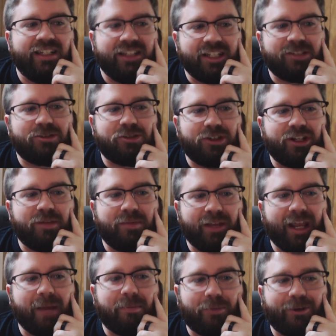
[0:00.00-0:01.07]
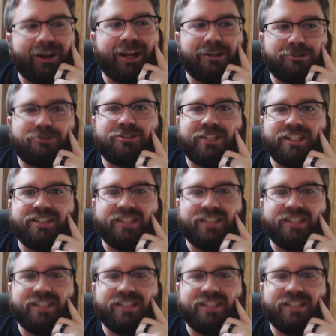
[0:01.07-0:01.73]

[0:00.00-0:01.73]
this is going to be a pretty interesting